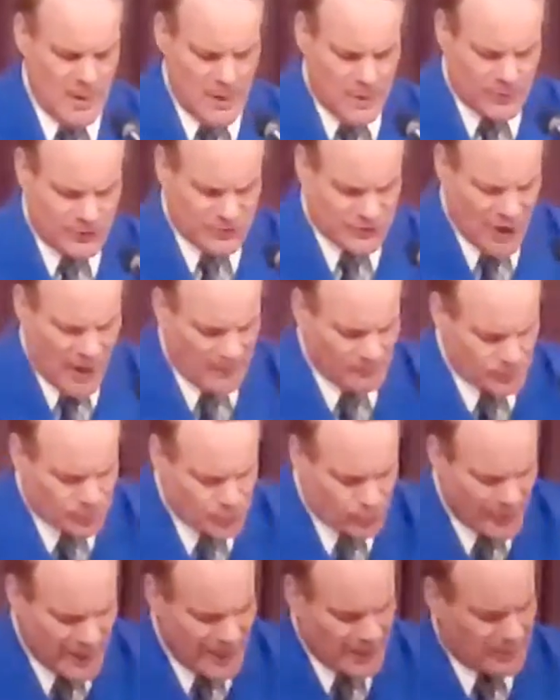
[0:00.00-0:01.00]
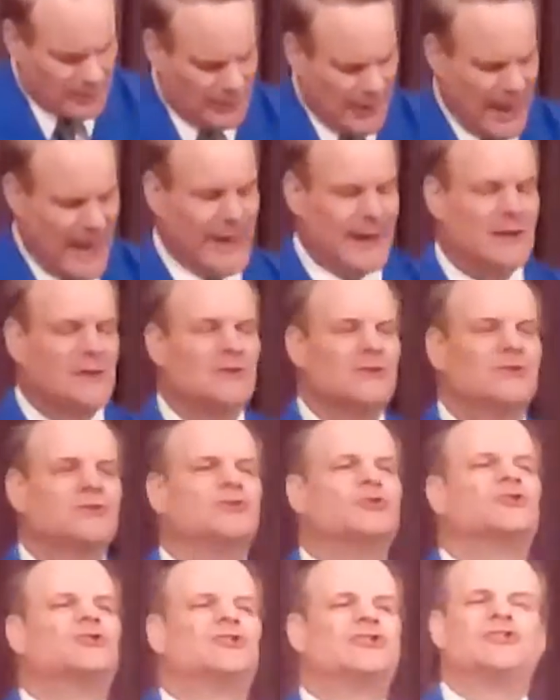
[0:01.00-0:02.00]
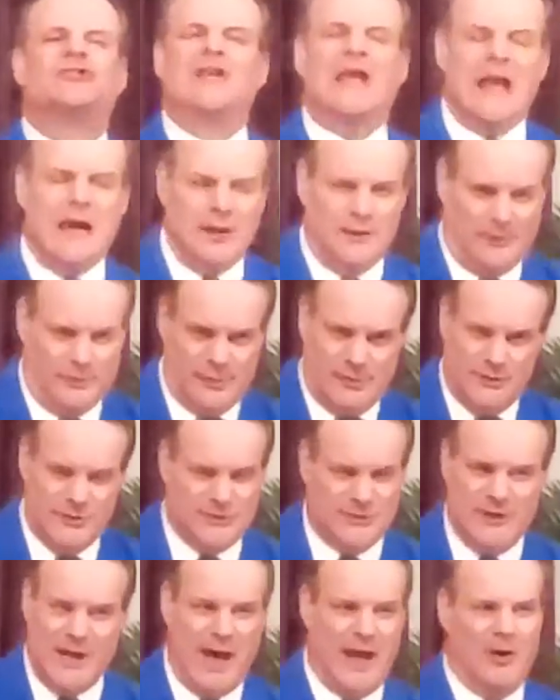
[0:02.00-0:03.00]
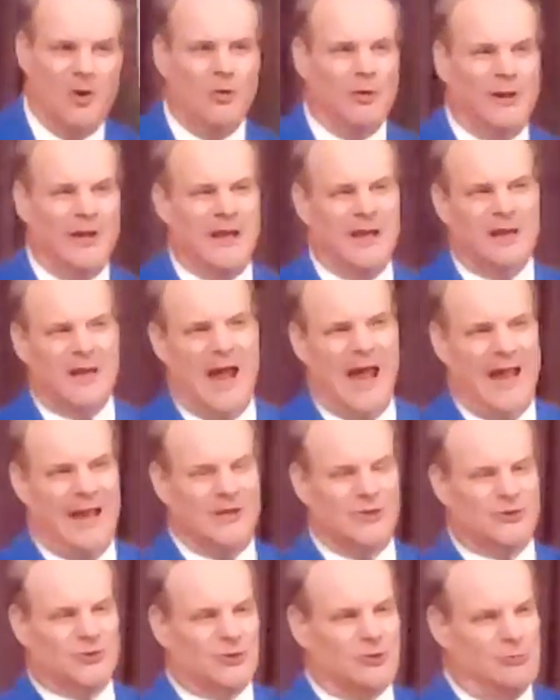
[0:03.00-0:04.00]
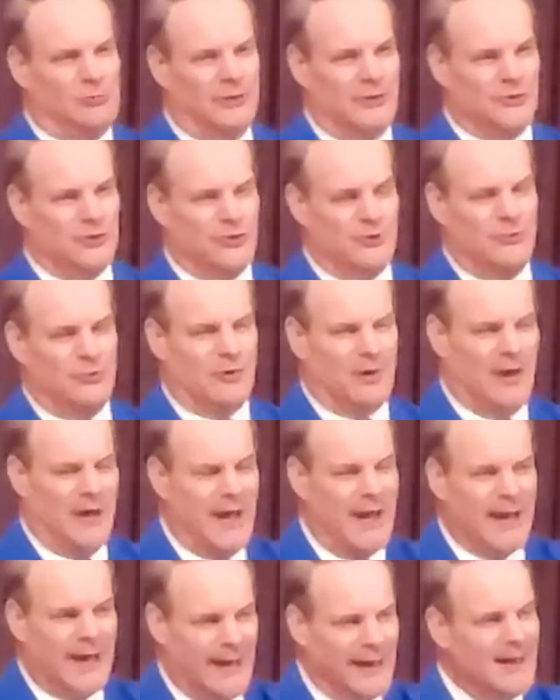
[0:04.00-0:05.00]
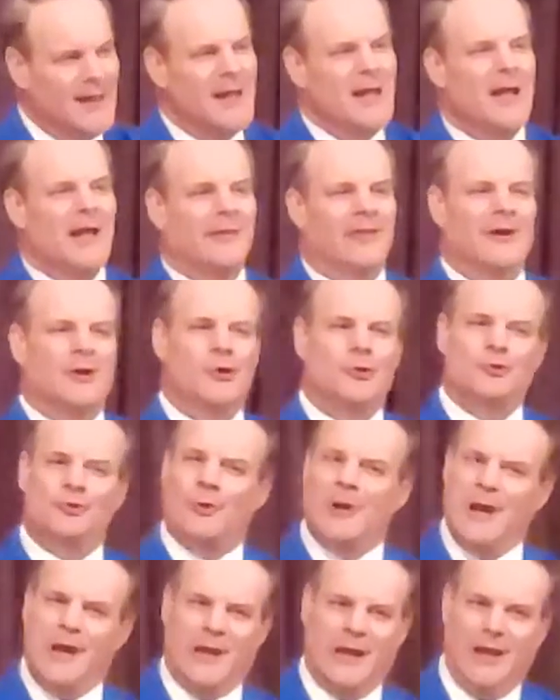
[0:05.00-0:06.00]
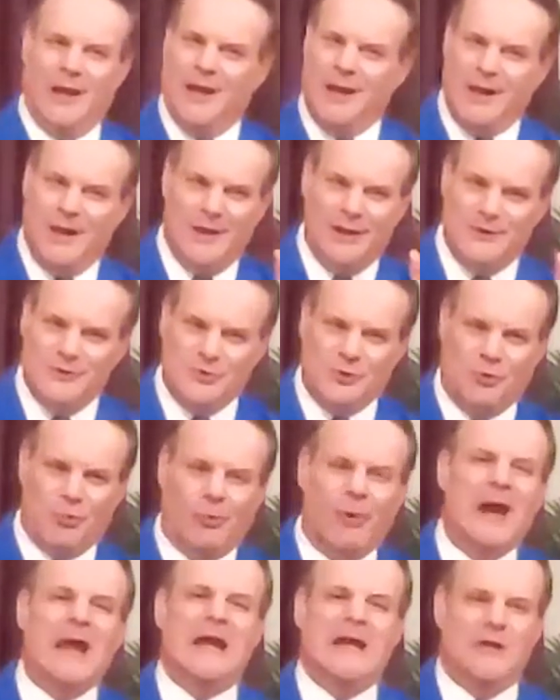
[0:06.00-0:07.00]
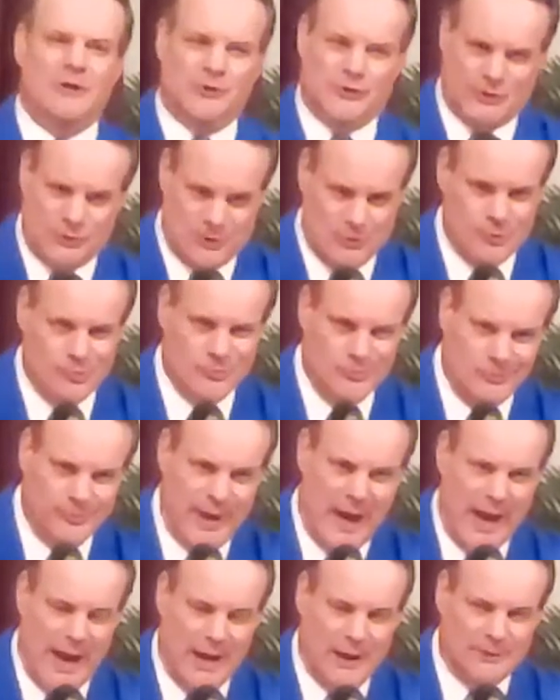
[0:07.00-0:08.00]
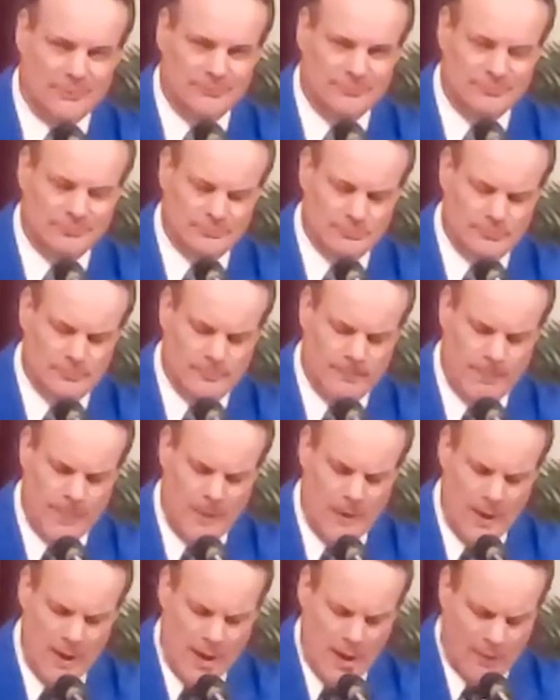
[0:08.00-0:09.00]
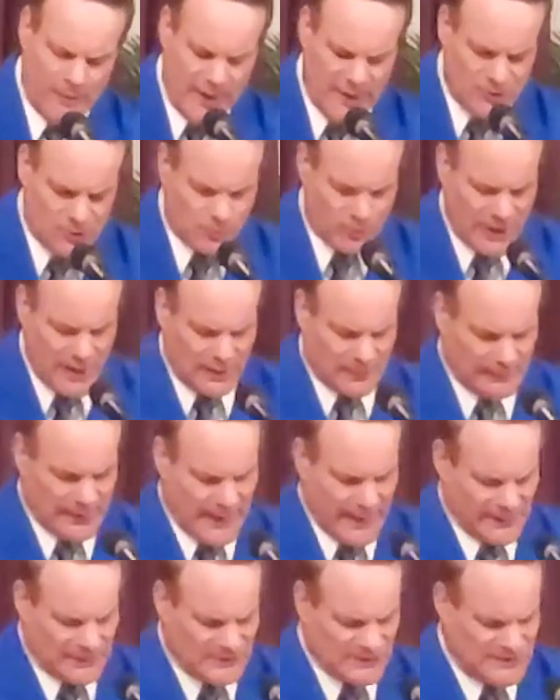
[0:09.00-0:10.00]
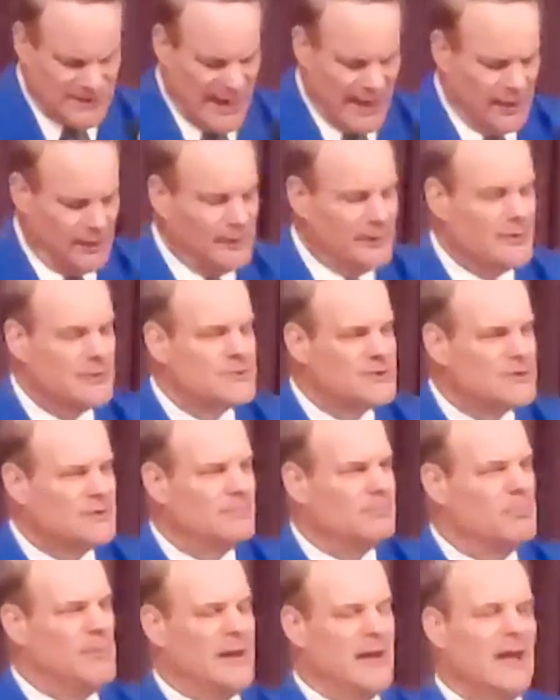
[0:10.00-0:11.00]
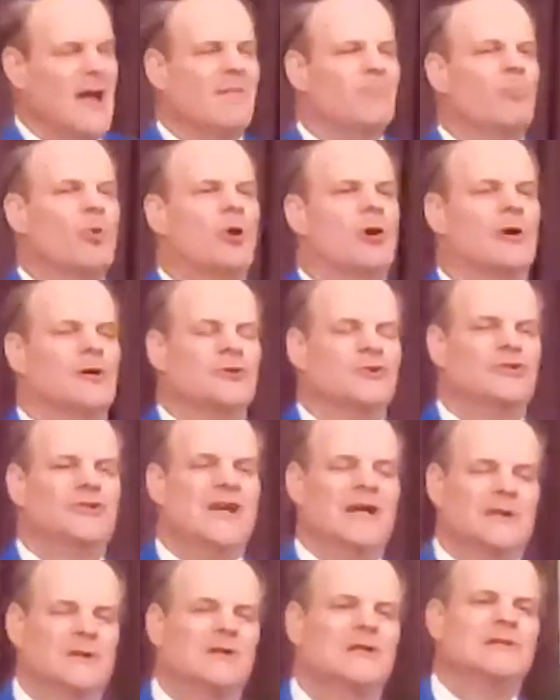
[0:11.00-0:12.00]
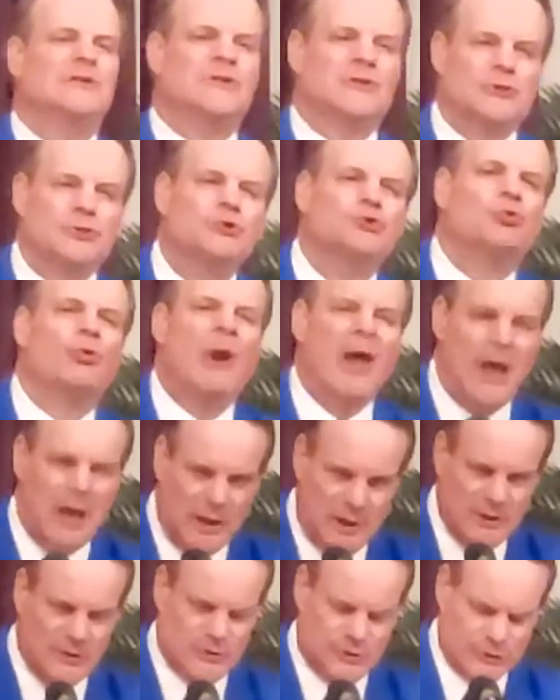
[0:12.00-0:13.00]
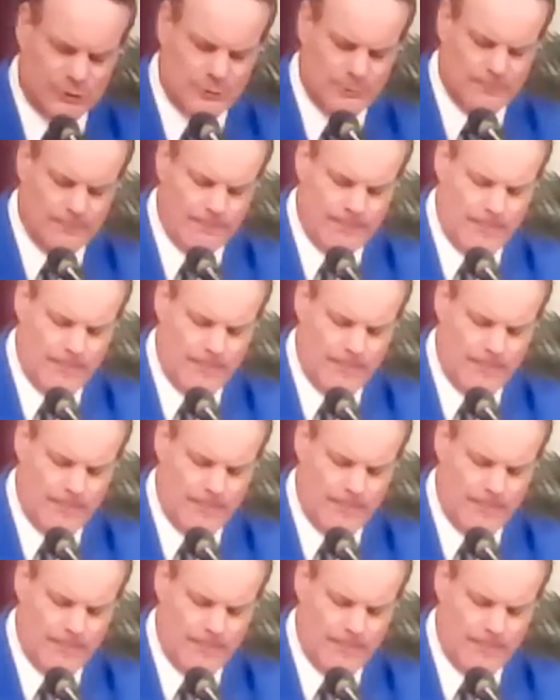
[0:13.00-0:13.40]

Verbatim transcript: Some drink like sailors, not only in high school and junior high, they're drinking in grade school now. They drink like sailors. Many of them are addicted to drugs.